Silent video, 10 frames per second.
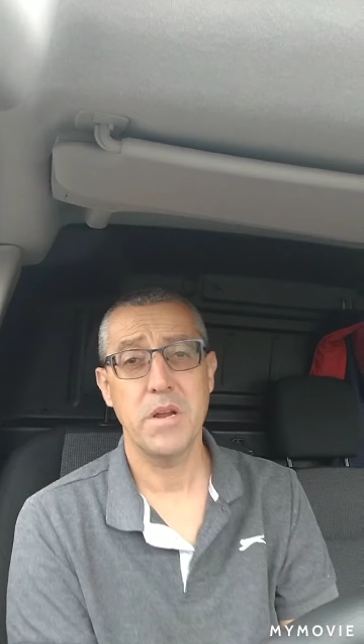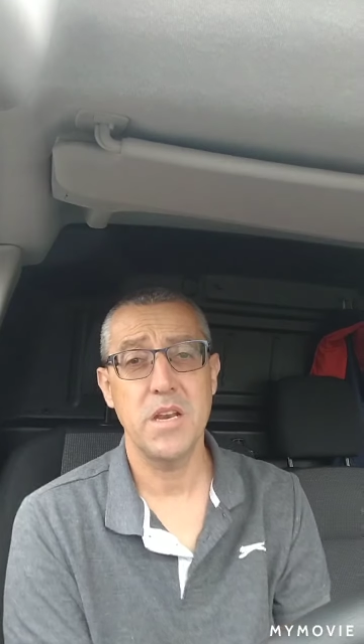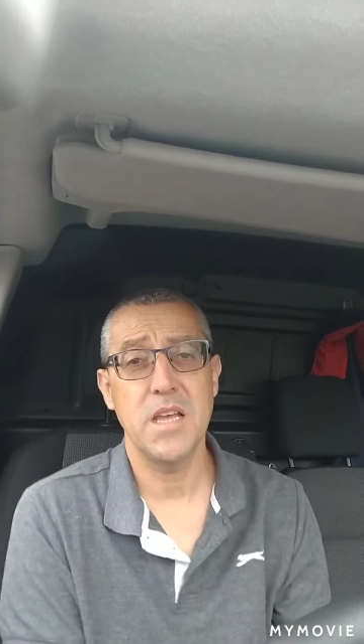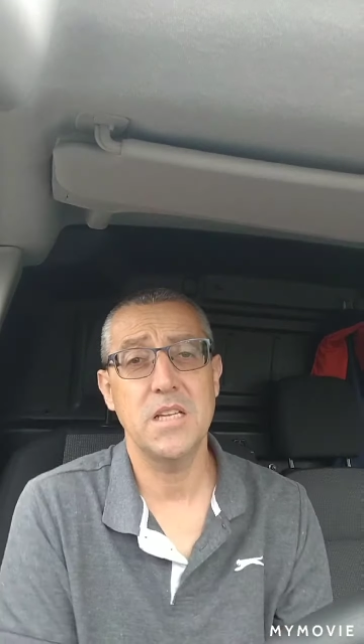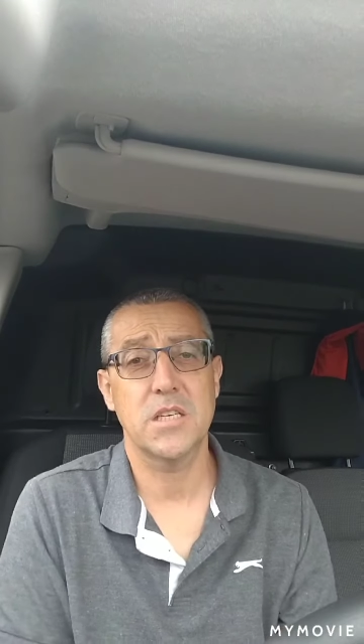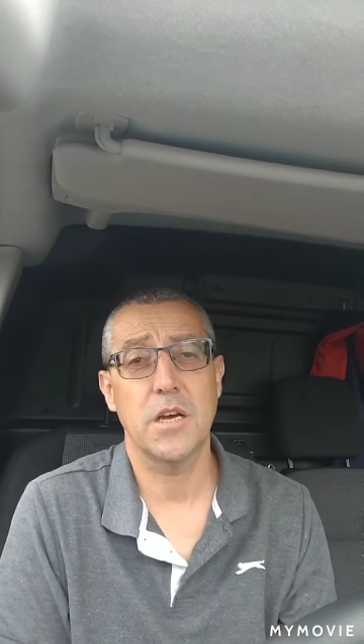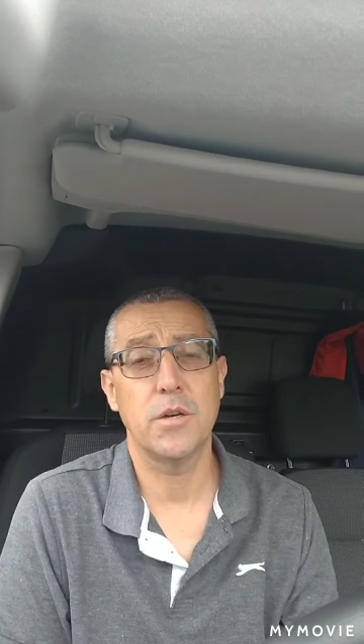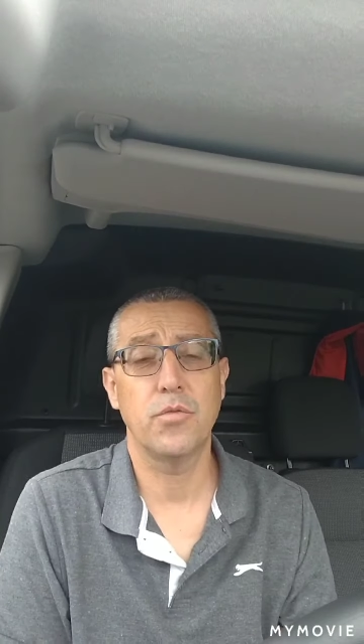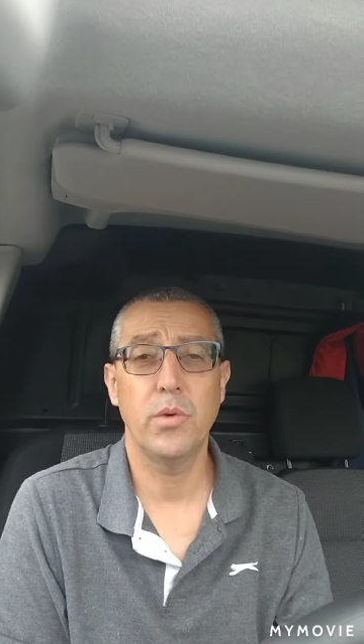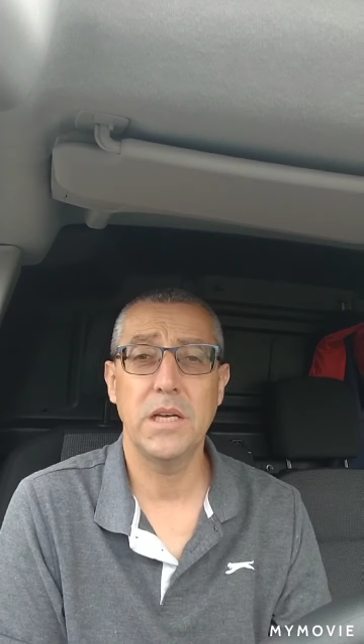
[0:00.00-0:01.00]
Monday
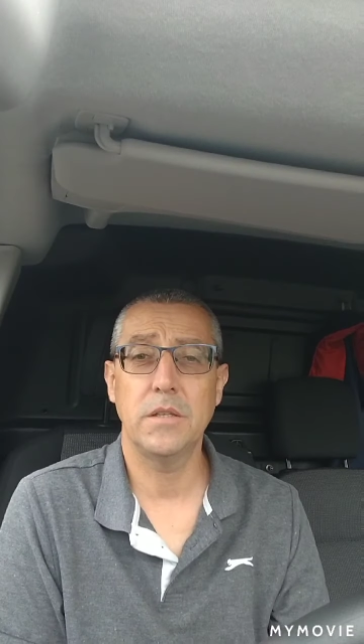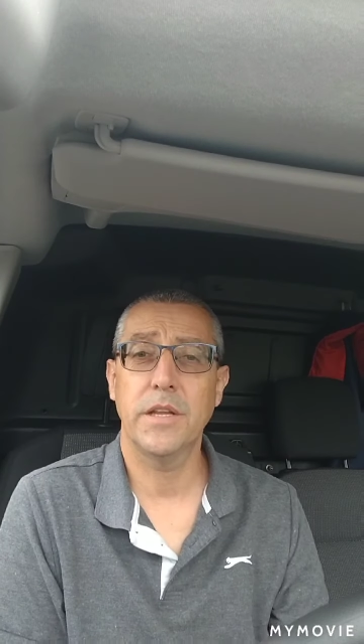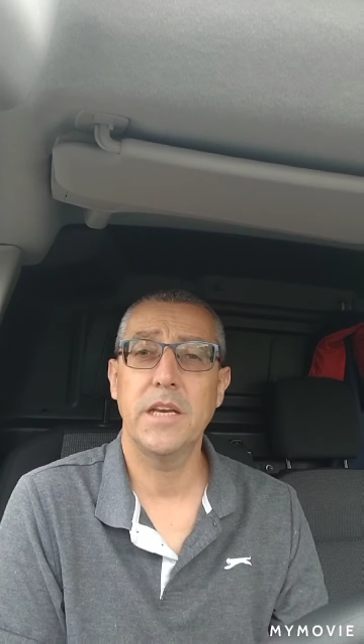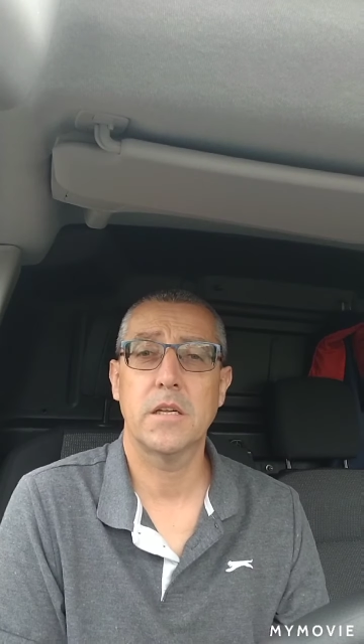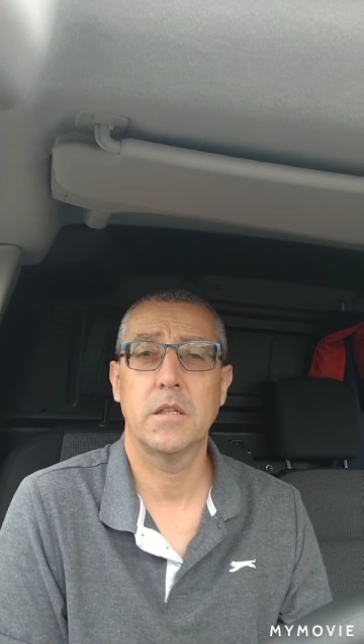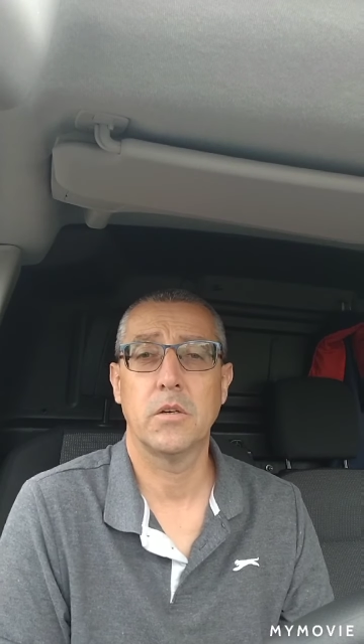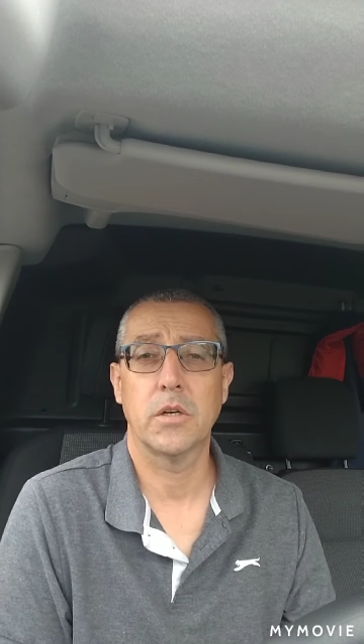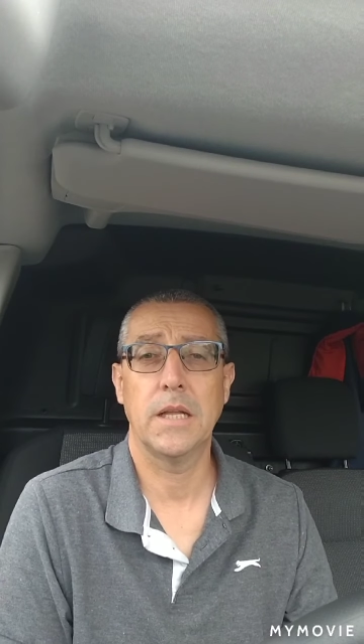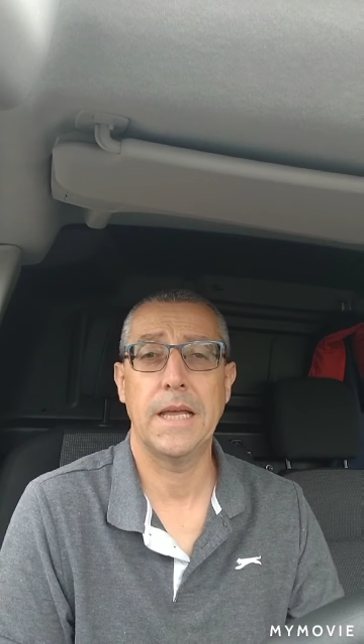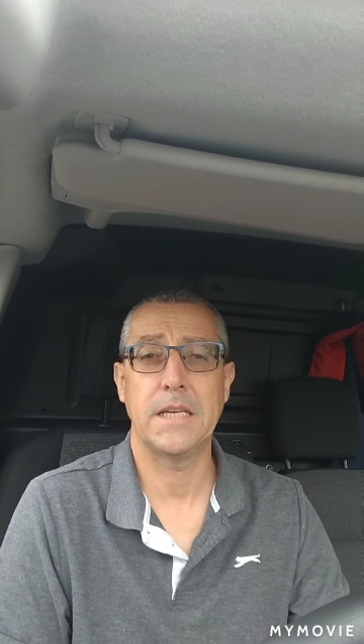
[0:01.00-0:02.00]
started off well, 9
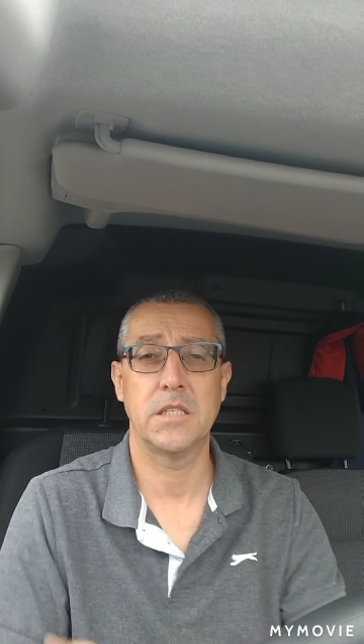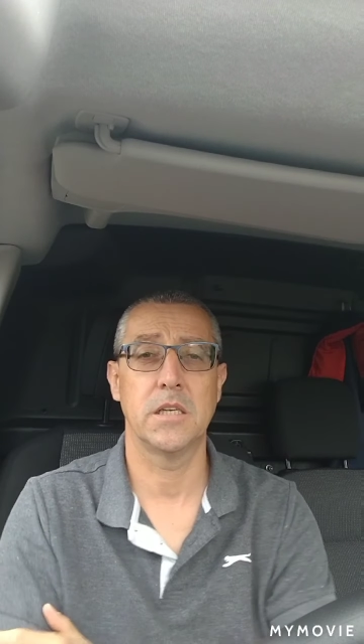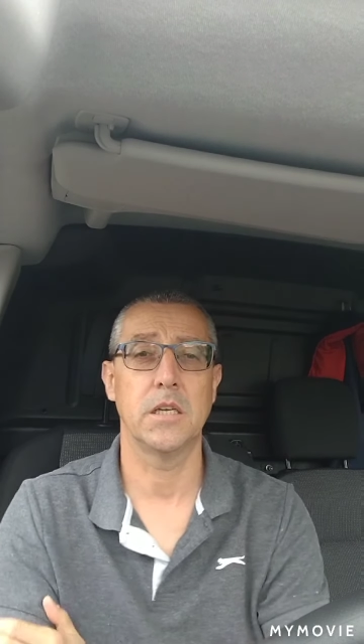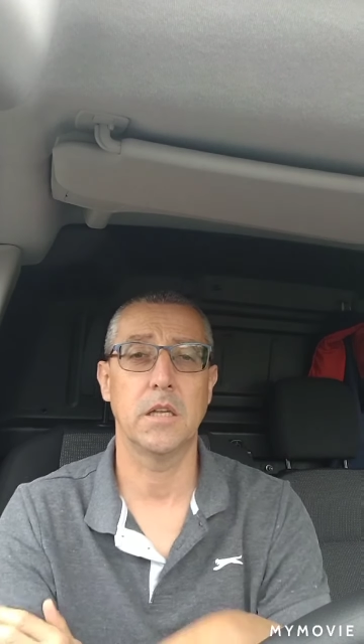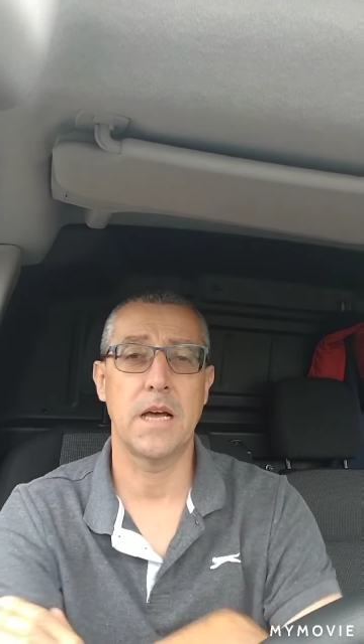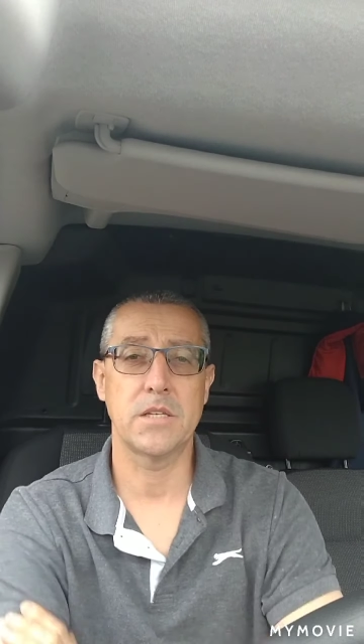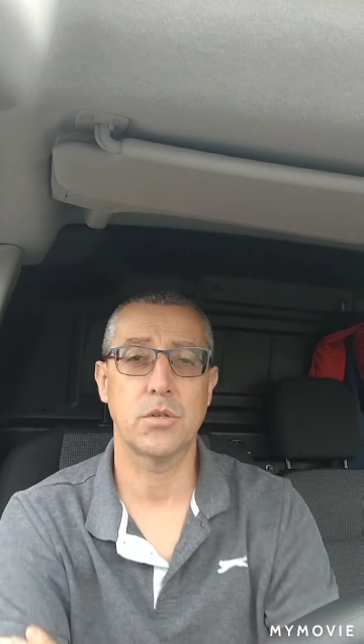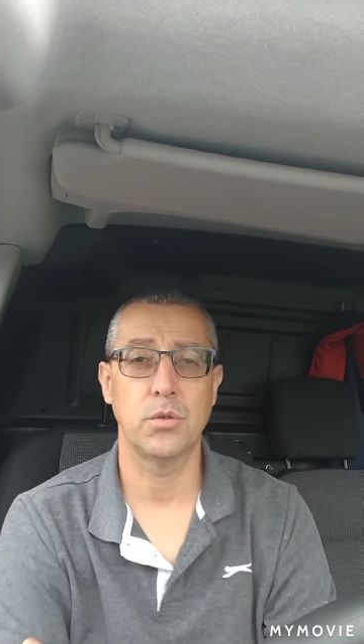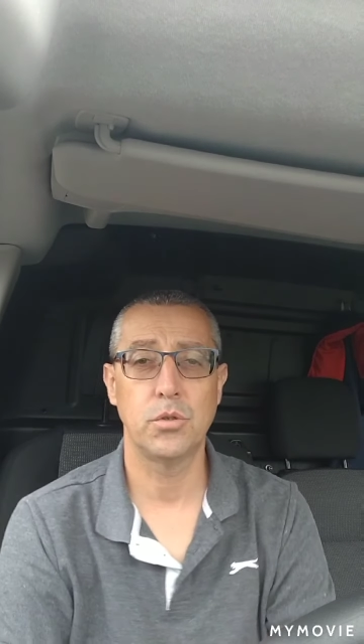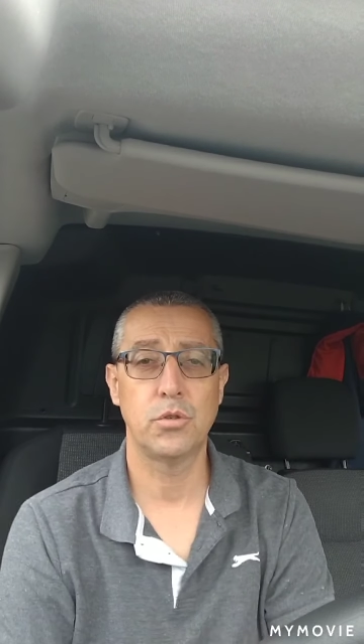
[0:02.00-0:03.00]
o'clock collection in
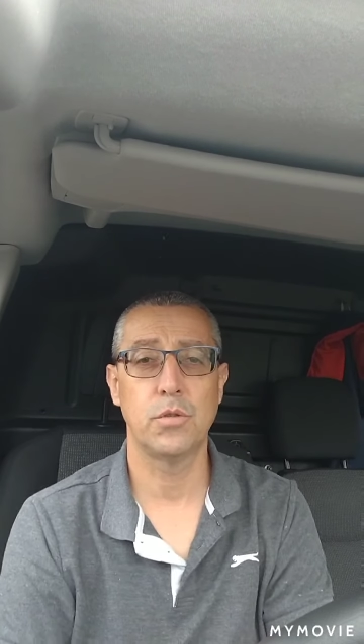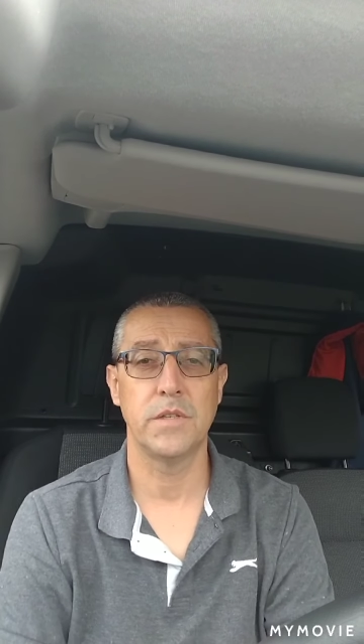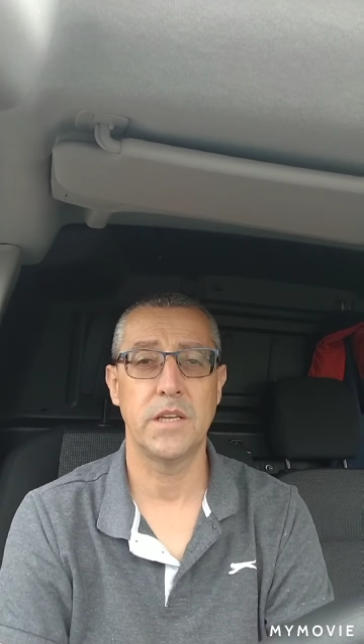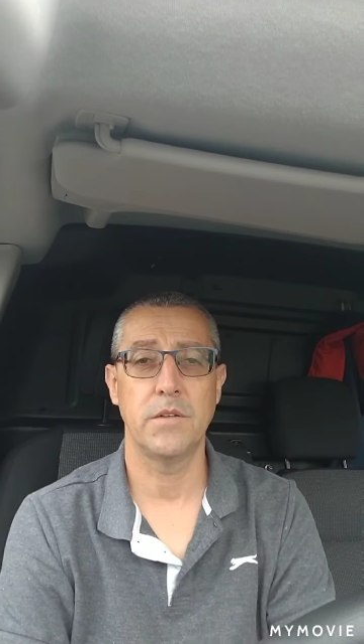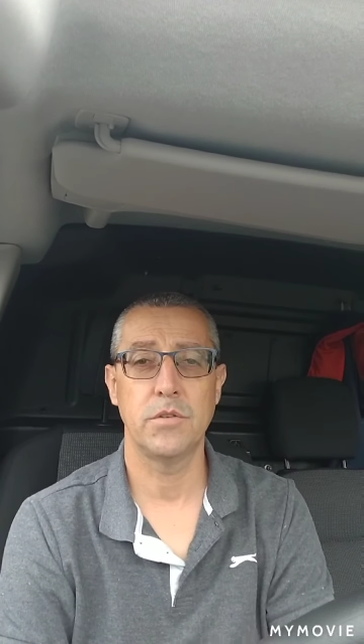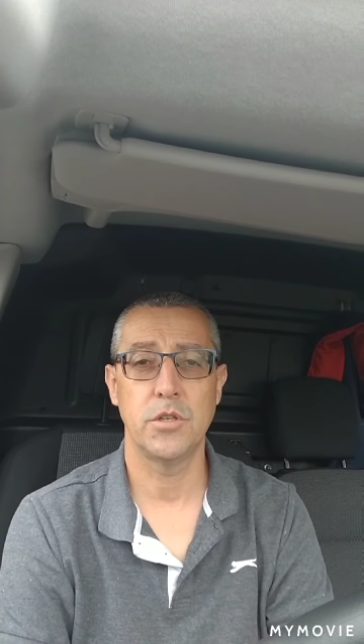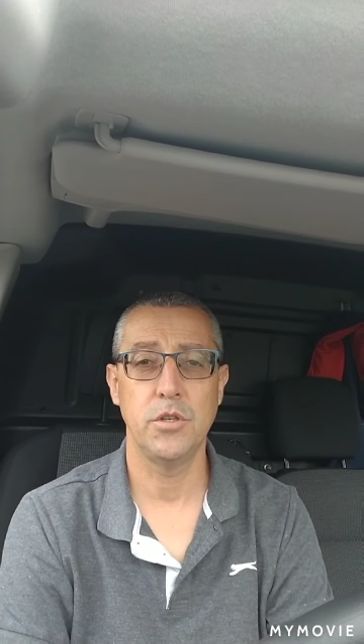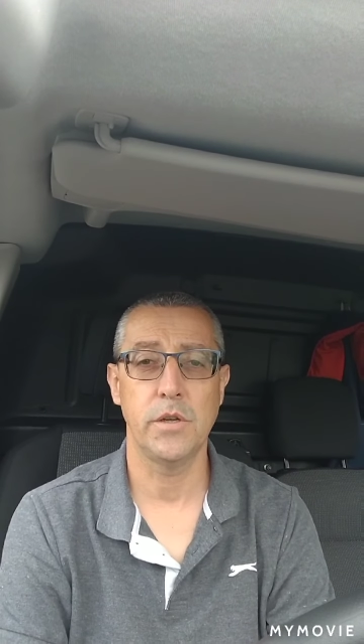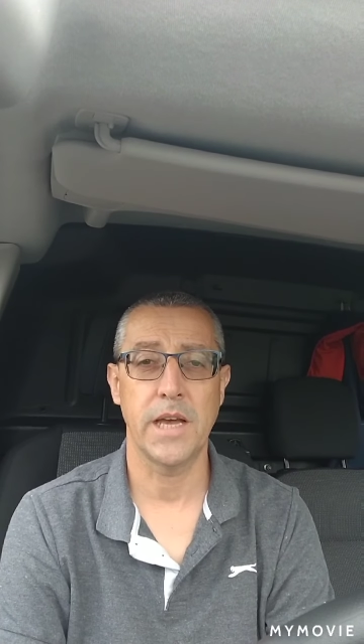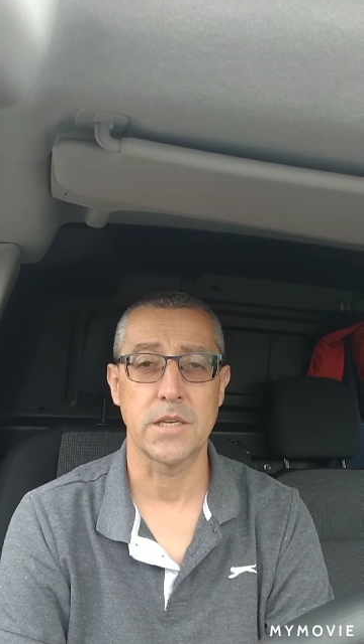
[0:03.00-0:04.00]
Glasgow, drove it down to
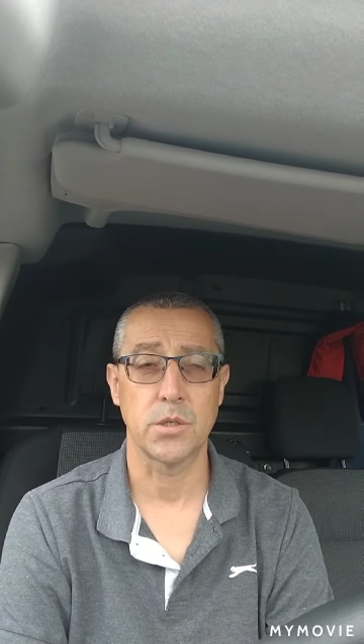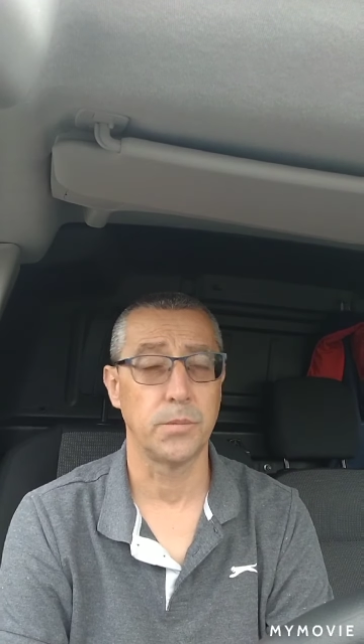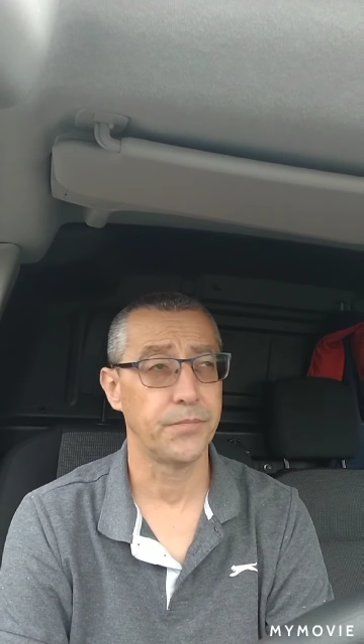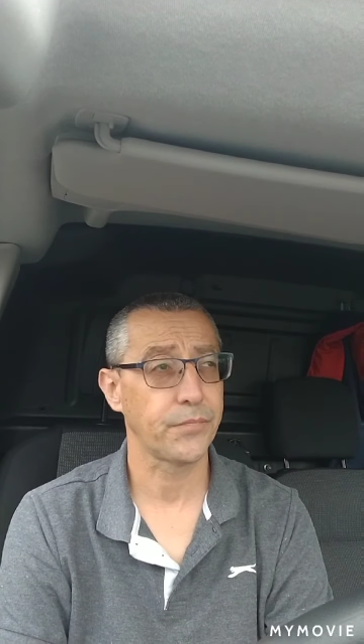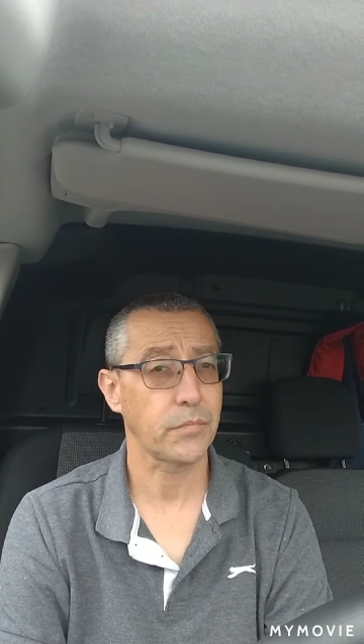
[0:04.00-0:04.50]
Newcastle.